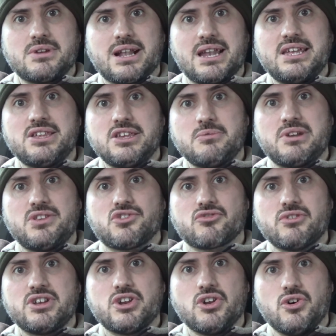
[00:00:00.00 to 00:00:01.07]
cleaning your
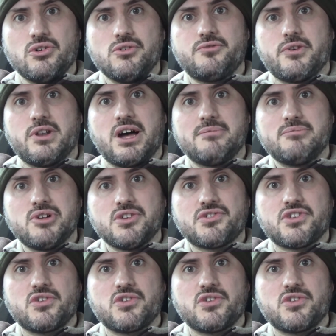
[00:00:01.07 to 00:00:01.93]
windscreen an awful lot more,